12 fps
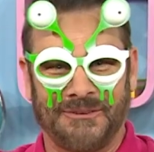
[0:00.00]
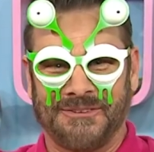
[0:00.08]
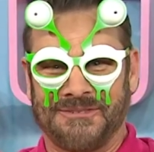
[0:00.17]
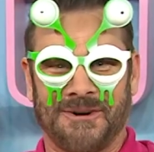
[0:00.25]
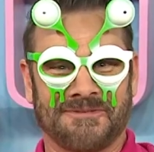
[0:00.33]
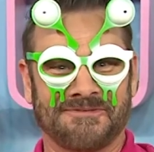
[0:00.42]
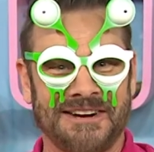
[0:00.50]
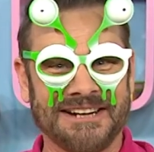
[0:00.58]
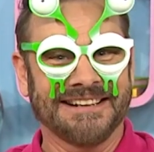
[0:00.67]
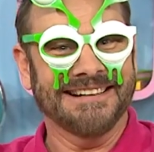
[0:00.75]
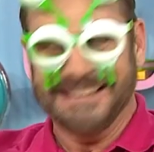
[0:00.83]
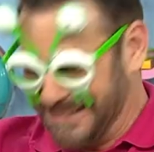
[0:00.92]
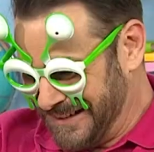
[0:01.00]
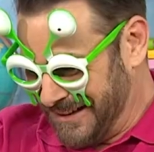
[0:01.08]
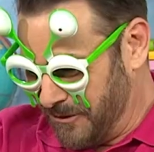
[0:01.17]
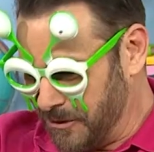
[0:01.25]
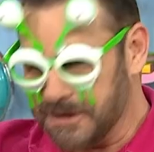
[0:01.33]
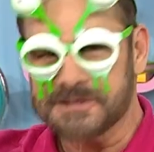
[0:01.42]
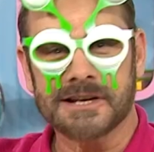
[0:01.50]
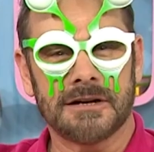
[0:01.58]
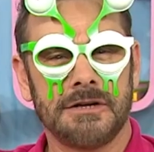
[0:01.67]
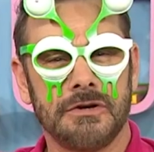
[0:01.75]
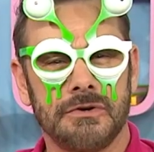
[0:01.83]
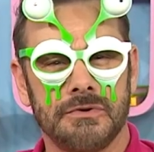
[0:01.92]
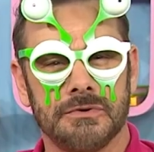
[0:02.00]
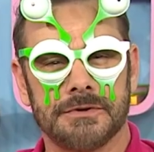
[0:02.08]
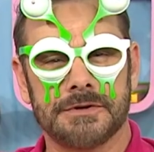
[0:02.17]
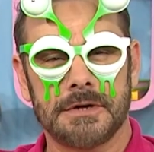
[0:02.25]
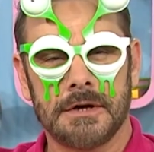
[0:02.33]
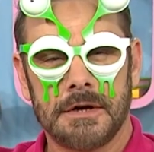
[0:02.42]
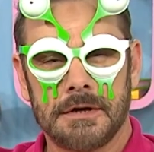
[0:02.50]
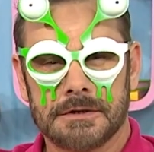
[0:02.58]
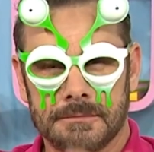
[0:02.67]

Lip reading: What fun. What else can I use to